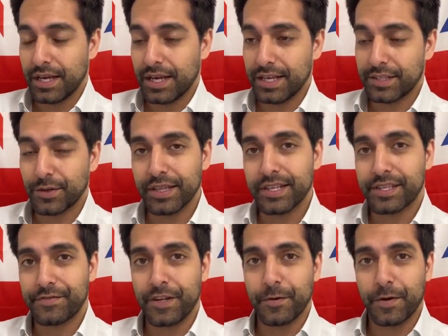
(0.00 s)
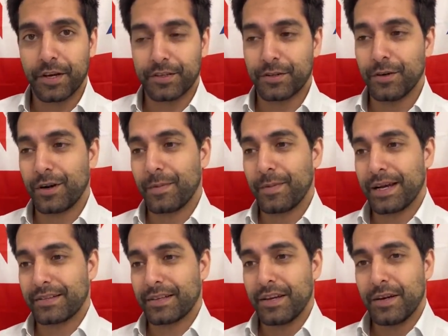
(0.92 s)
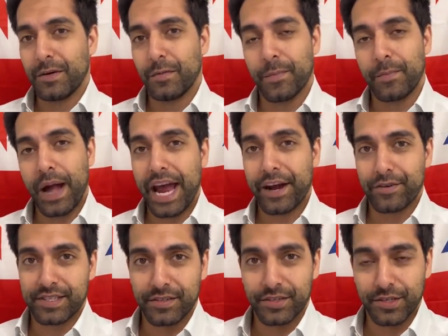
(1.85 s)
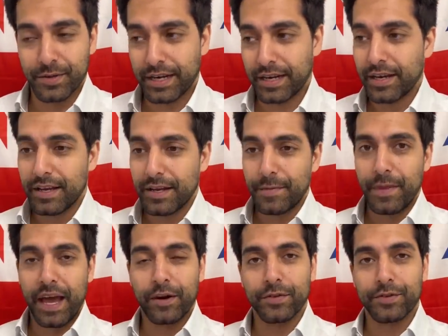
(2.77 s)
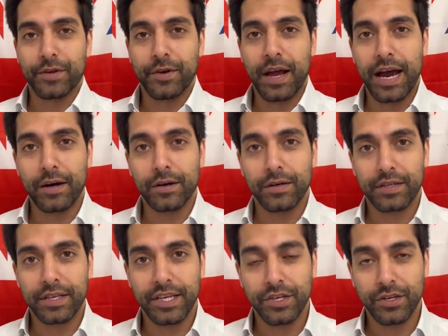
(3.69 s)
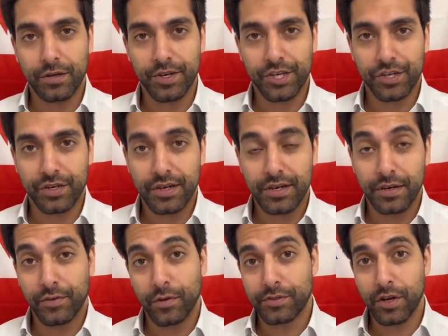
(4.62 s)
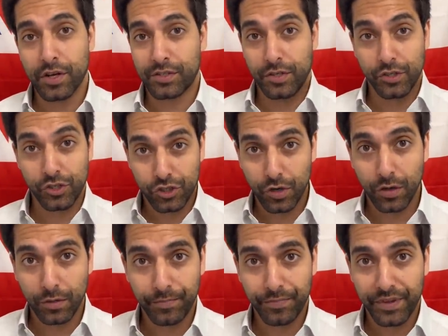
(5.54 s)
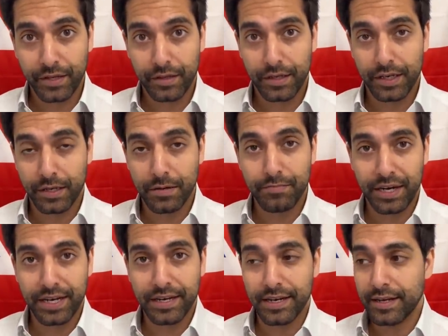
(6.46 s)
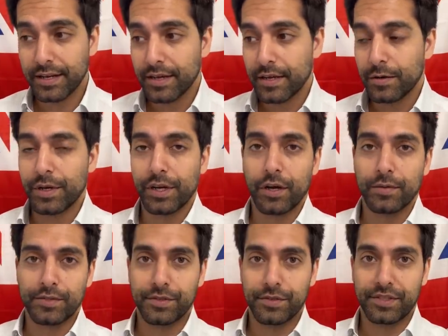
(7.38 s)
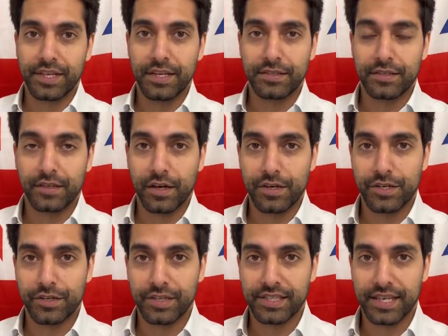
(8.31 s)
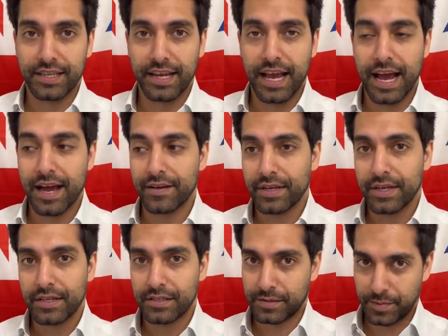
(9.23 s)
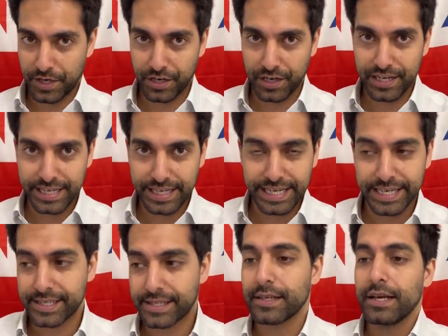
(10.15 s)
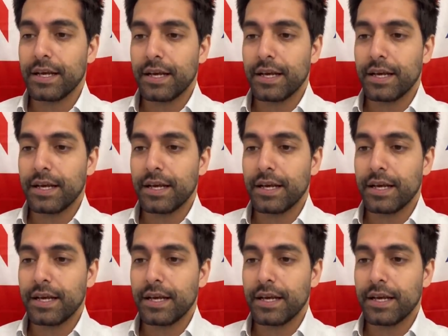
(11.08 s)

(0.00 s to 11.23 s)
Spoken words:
So in this video, we're going to talk about what Paris are doing and also how the EU Commission have also lost control completely when it comes to certain countries that they have, especially in the East.